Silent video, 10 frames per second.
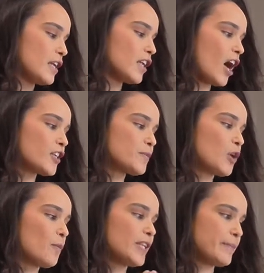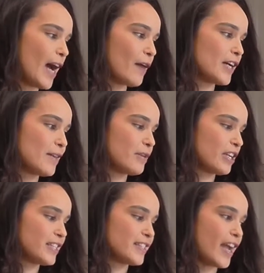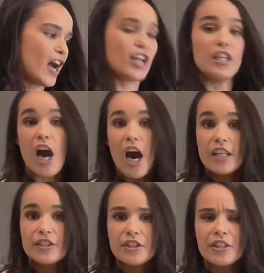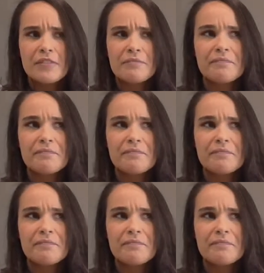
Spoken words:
large monopoly power because they are large.